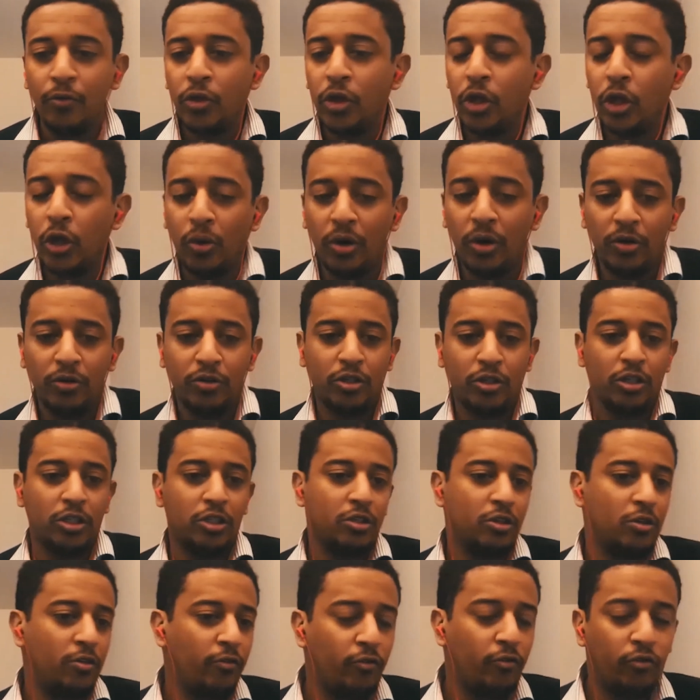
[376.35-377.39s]
who are
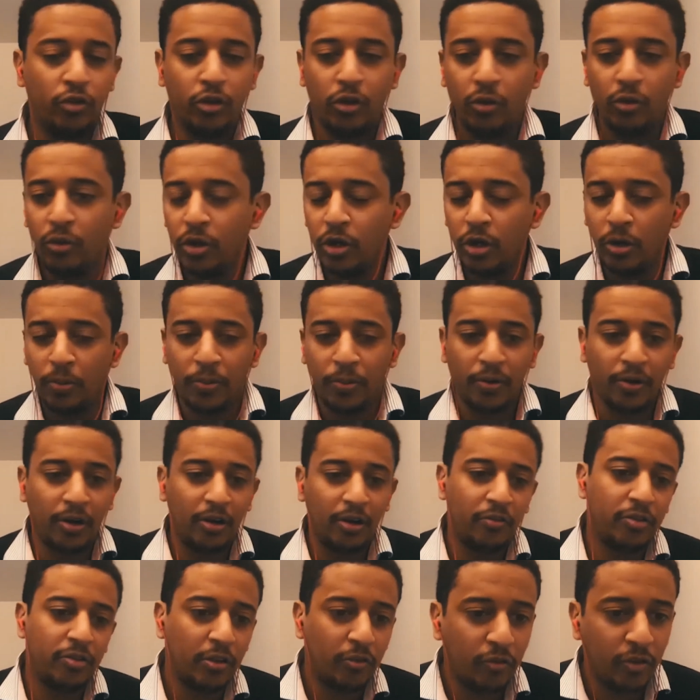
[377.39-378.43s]
just viewing your
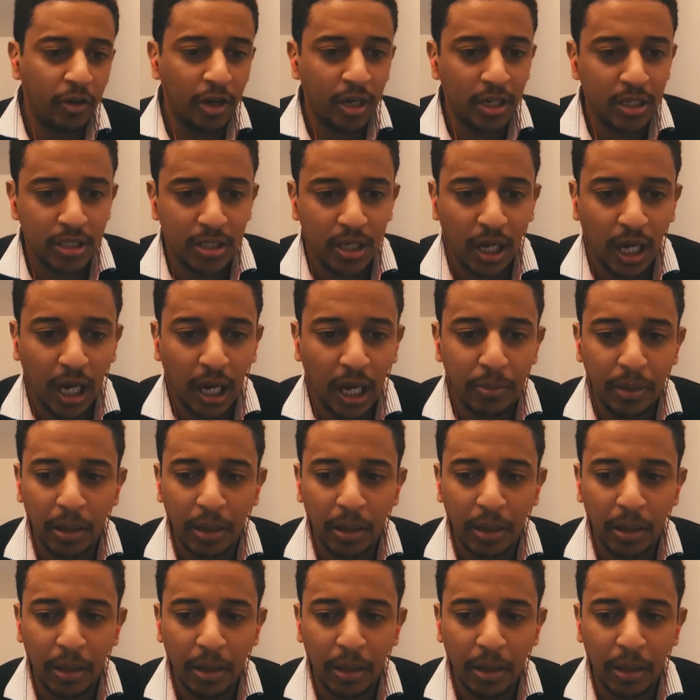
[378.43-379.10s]
product for the first time.